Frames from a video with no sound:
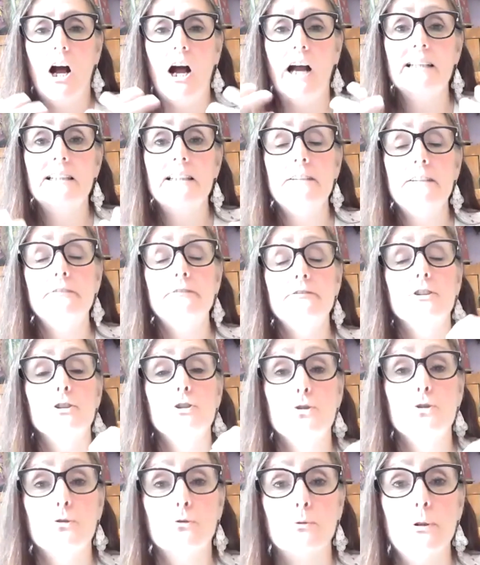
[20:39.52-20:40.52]
the
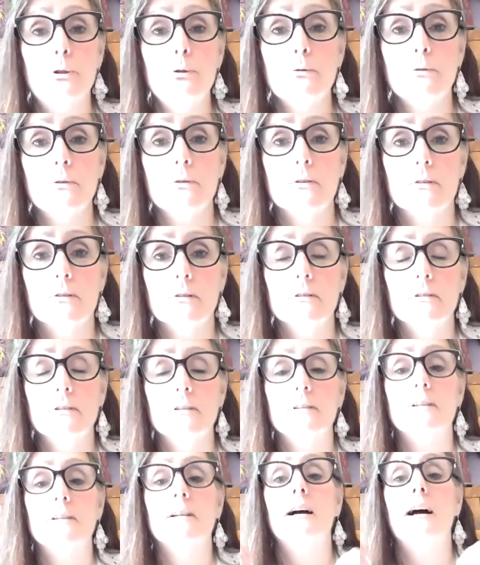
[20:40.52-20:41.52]
truth
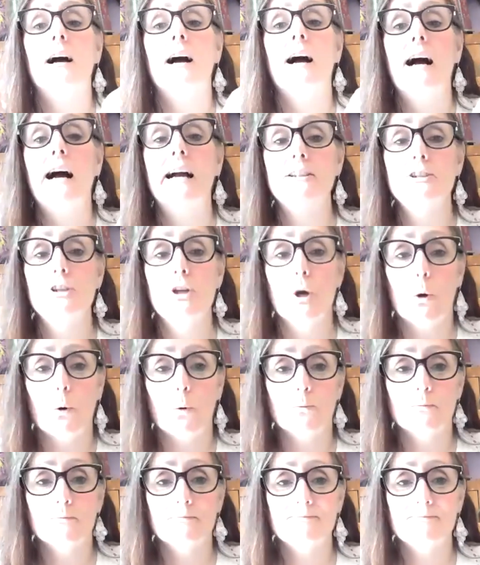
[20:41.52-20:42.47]
I know.